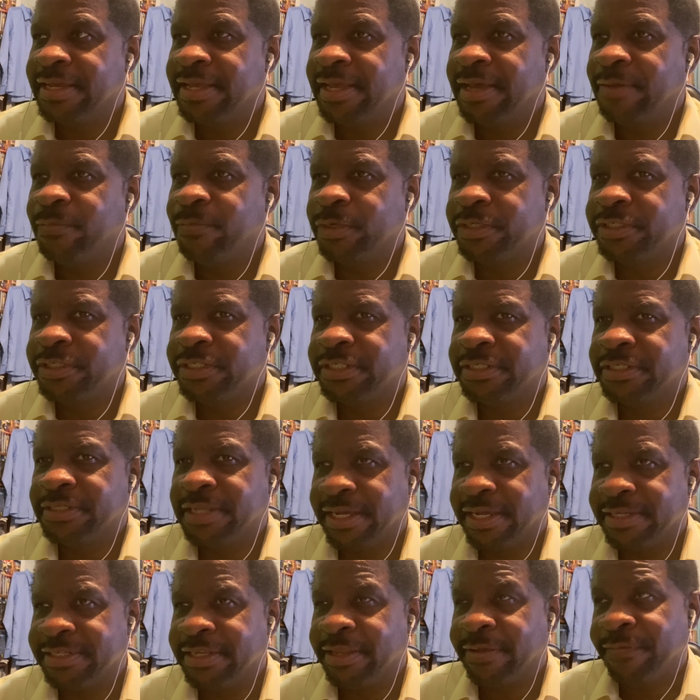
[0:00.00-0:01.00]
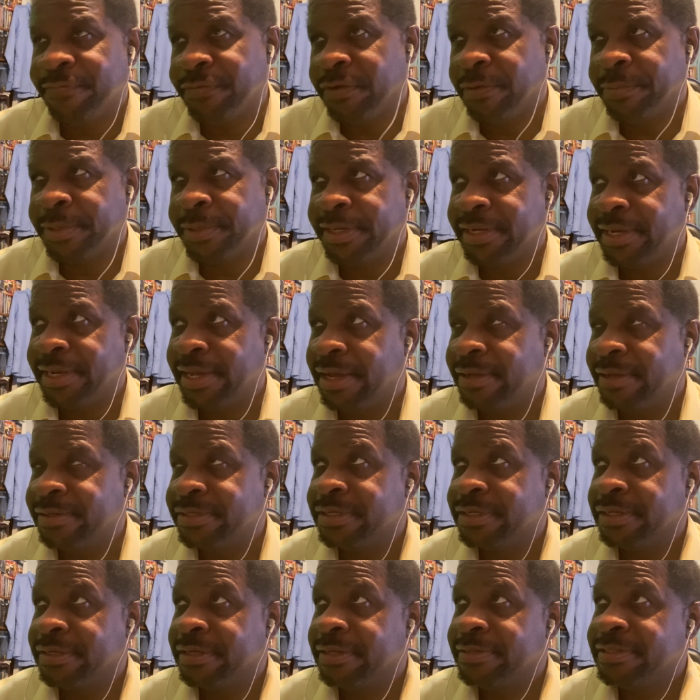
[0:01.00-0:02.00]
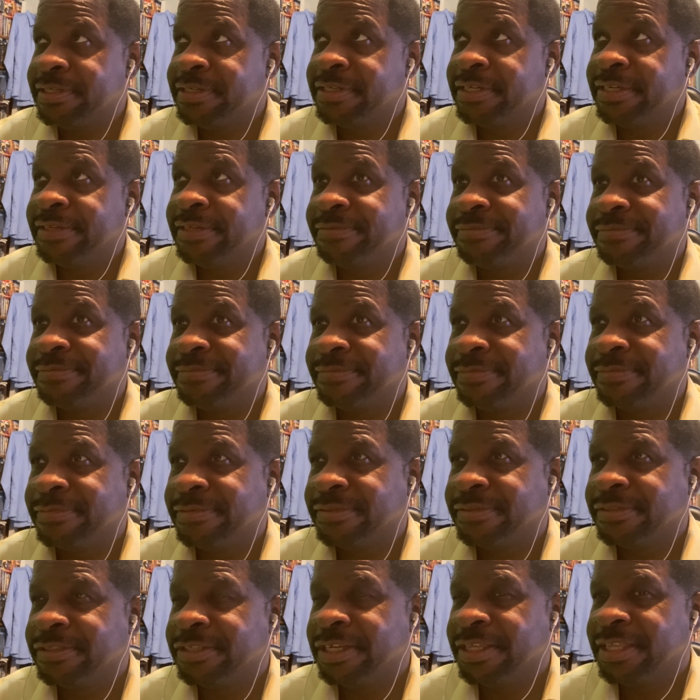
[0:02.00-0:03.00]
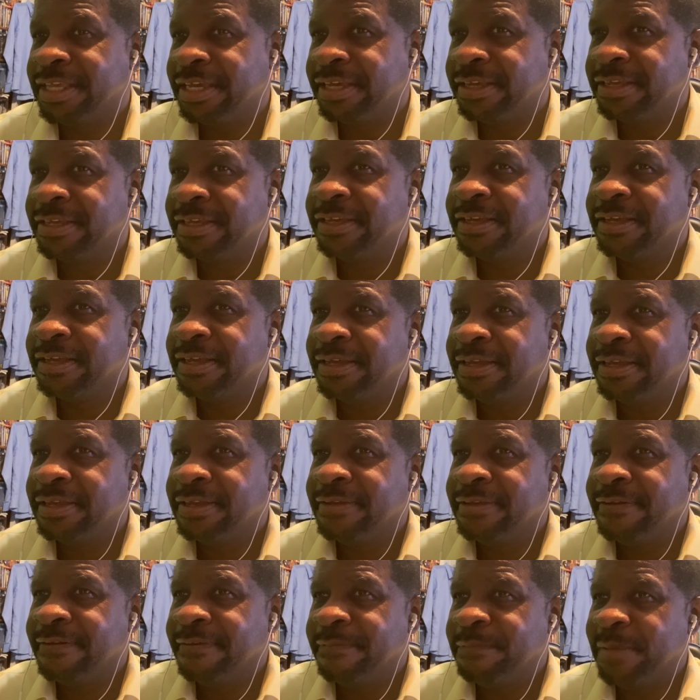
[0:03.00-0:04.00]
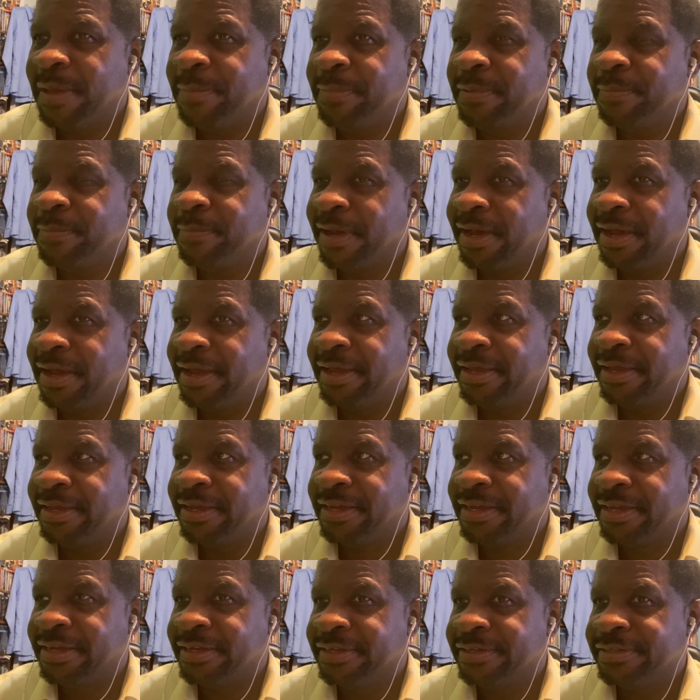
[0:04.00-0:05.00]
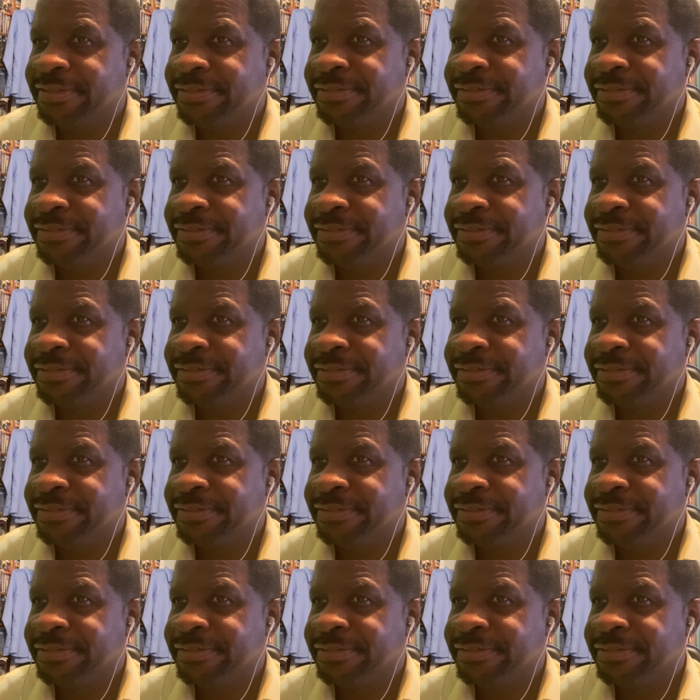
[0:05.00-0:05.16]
Which, like I said, they're filming it now, so let's see. You think maybe by, I'm